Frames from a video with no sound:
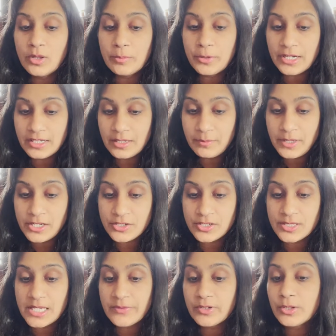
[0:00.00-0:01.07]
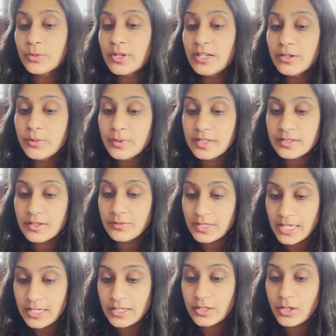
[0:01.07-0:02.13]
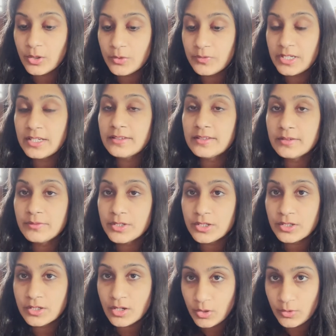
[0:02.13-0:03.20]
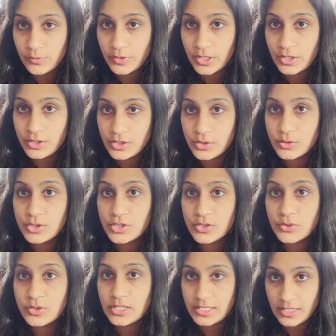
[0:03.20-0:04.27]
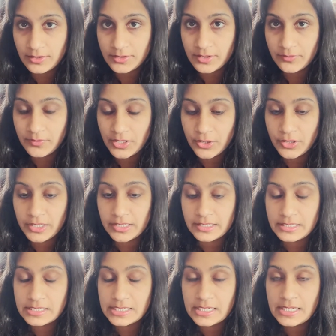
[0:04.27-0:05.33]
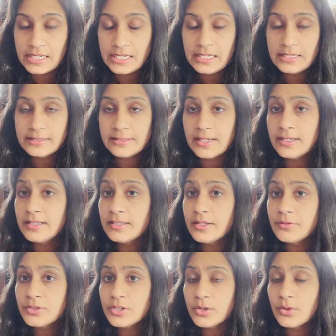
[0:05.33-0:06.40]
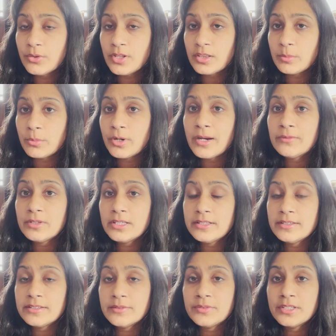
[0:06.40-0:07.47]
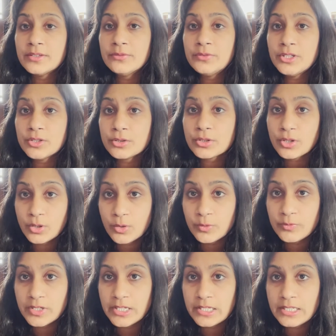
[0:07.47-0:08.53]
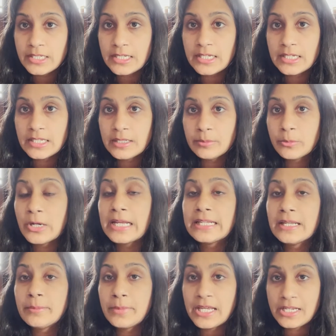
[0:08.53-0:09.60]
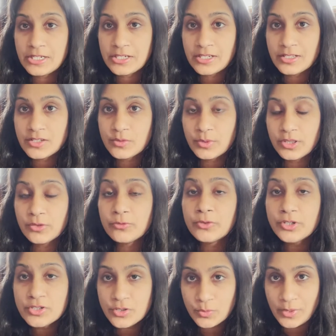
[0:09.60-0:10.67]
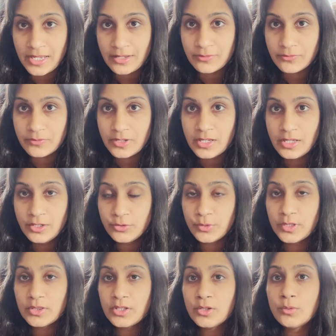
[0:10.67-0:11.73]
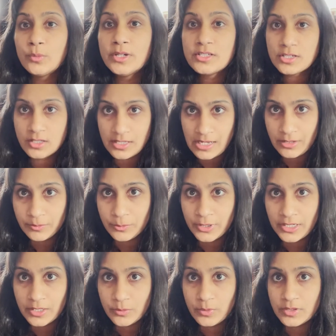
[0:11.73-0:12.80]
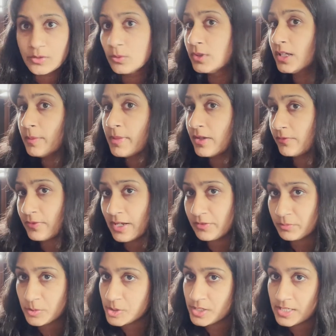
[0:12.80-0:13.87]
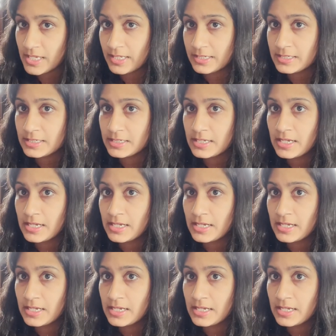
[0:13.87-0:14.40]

Well, pregnant patients have a greater risk of getting COVID and severe COVID due to the Delta variant. Studies have shown that the prevalence of severe COVID in pregnant patients with the first wave during the original outbreak was only about 5%,